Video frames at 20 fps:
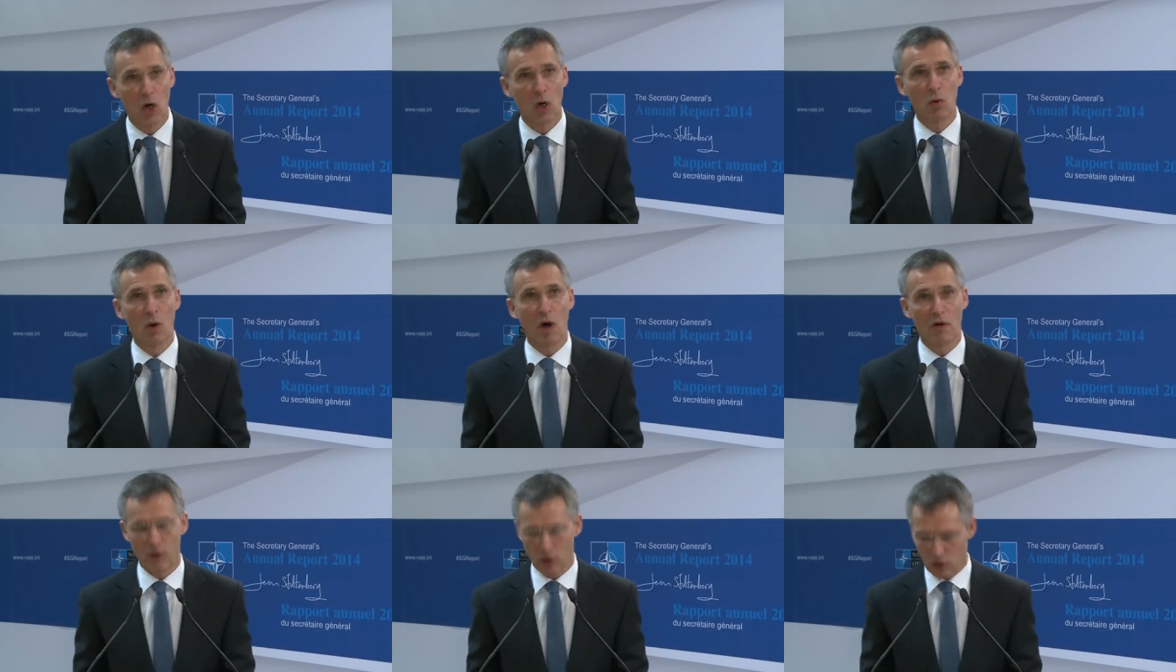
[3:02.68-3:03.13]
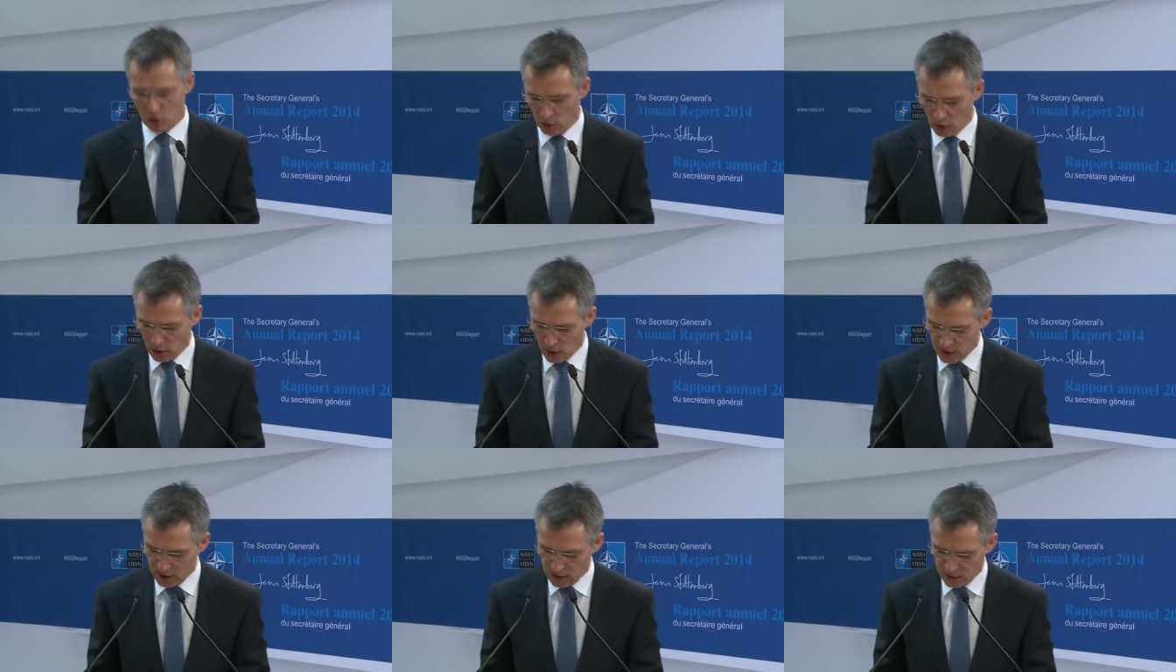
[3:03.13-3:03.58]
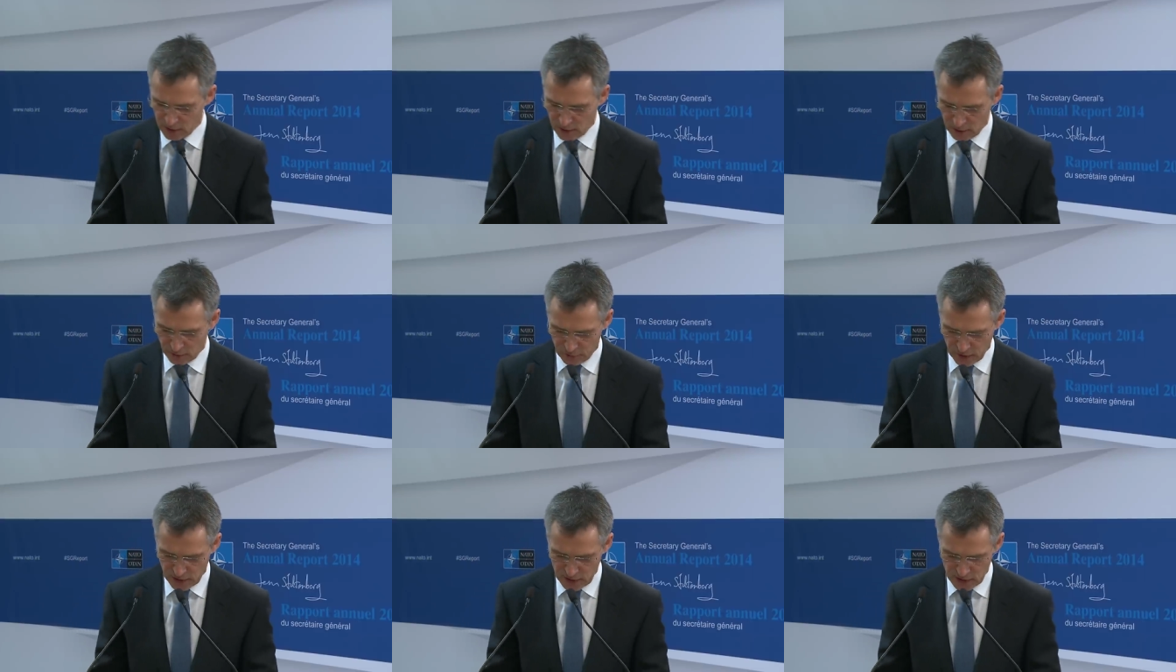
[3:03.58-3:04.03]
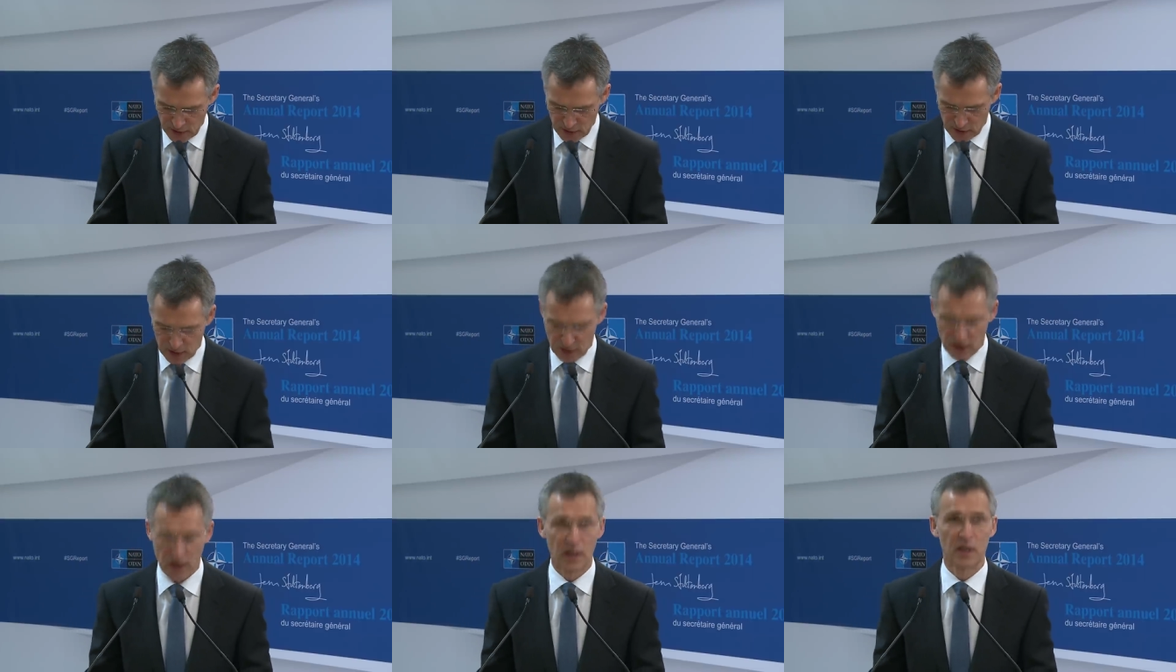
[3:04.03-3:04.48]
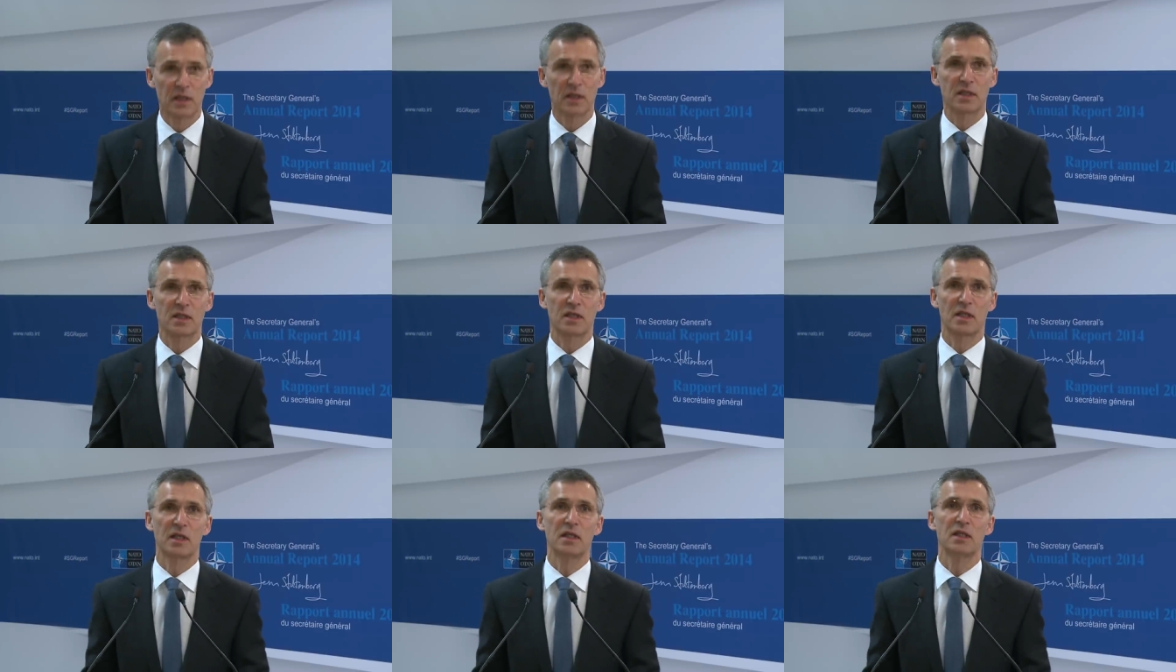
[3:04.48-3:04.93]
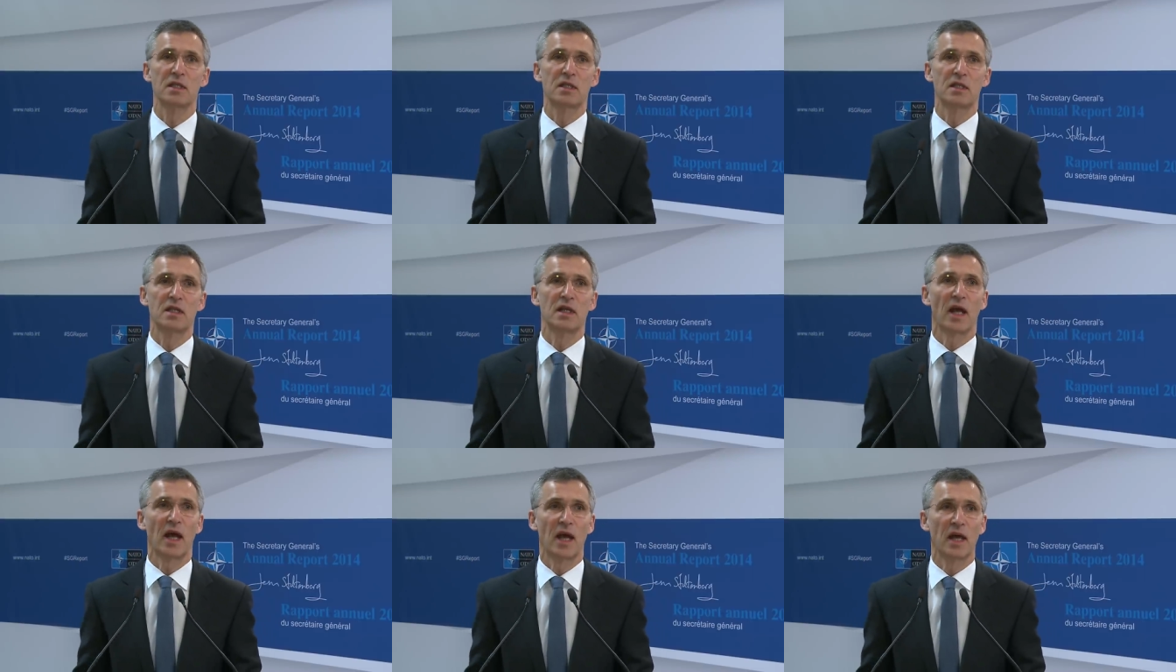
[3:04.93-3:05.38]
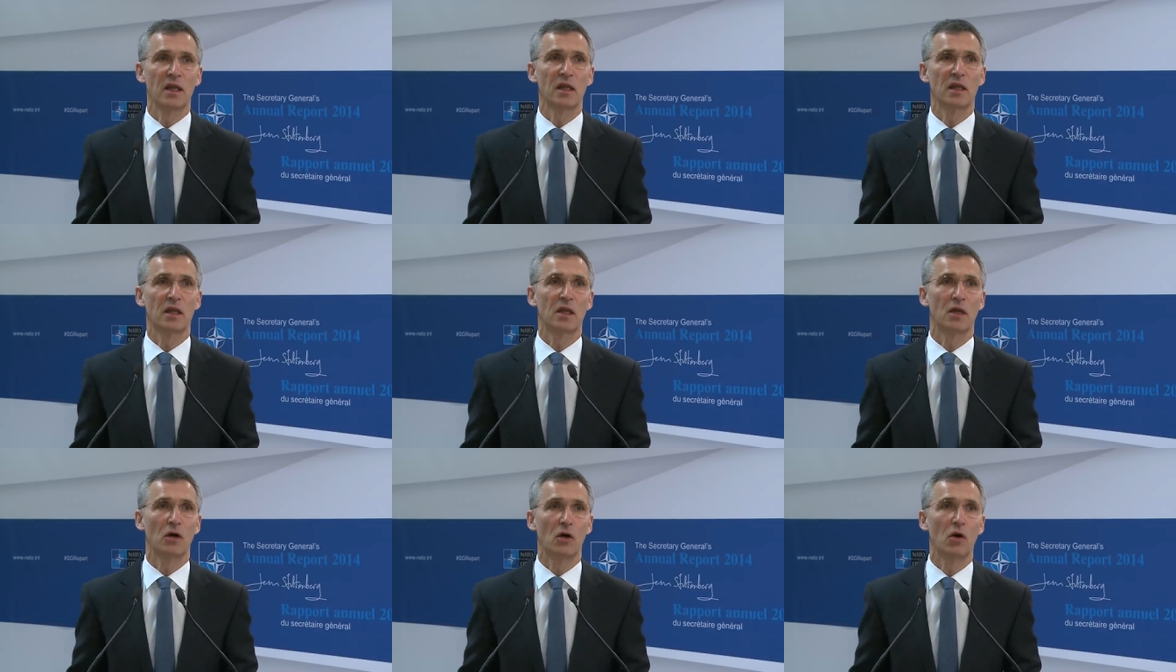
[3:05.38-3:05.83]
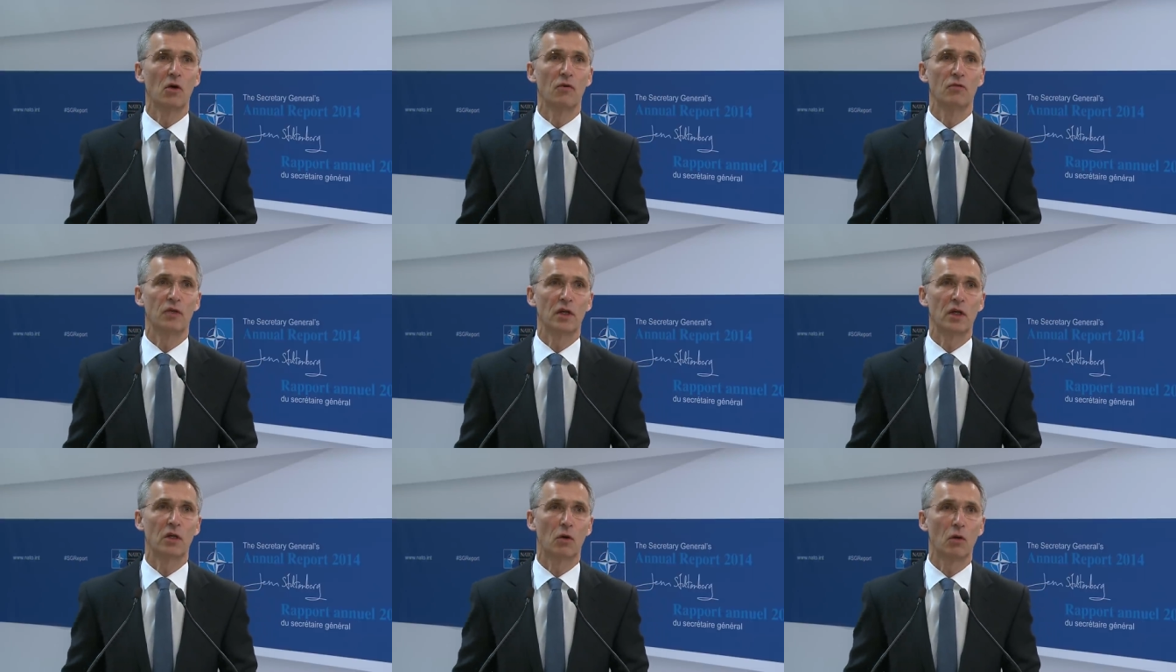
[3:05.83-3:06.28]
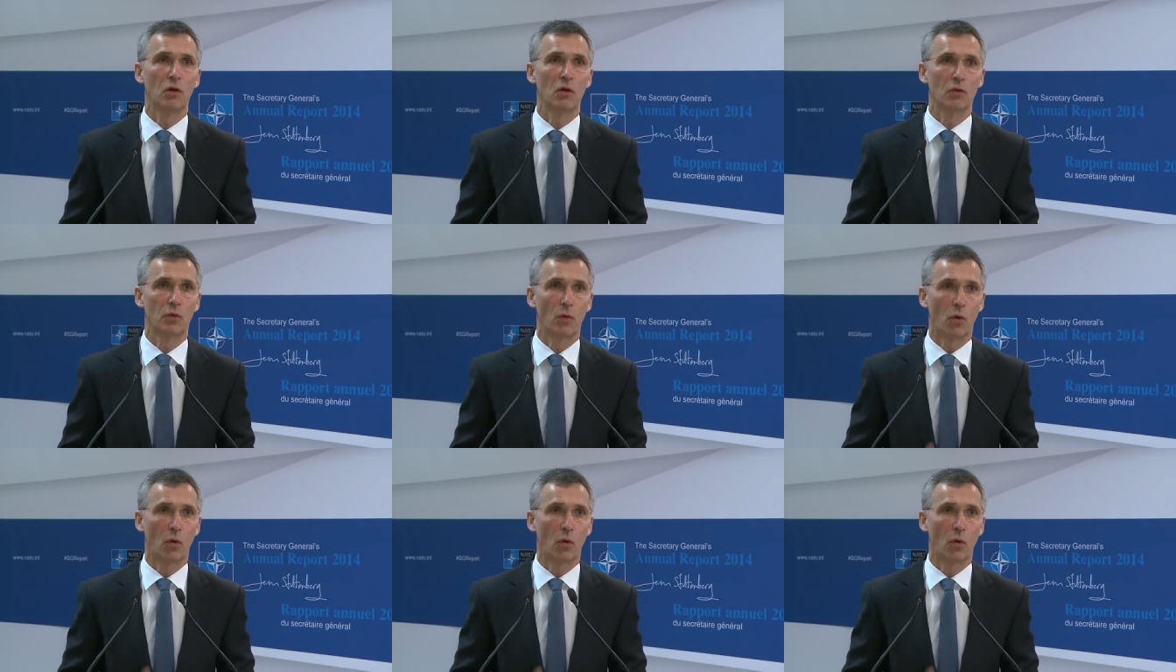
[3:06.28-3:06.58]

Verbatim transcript: of our collective defense since the end of the Cold